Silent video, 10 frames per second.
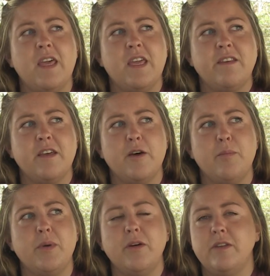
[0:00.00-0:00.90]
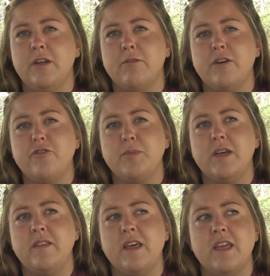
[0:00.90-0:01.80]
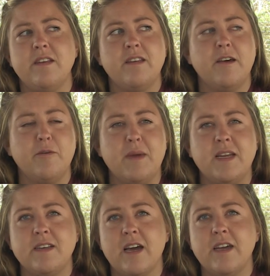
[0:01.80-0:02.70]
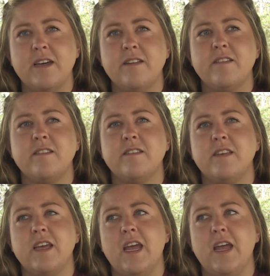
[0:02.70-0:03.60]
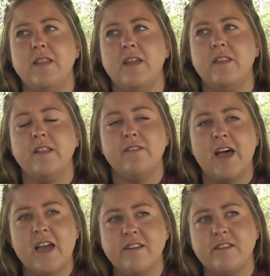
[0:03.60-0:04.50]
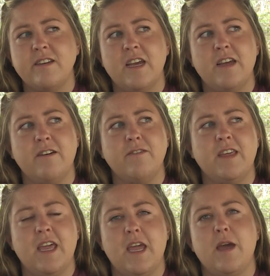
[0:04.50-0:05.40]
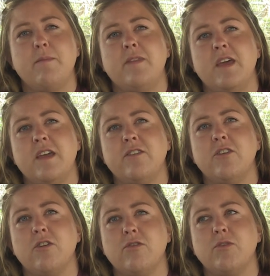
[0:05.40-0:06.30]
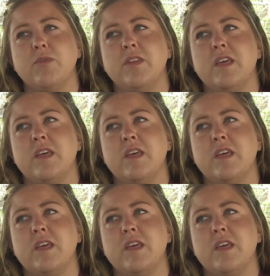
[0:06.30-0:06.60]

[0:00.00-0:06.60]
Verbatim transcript: they get to help build the enrichment, they get to help make diets. And then the last day of the camp, they get to go through with the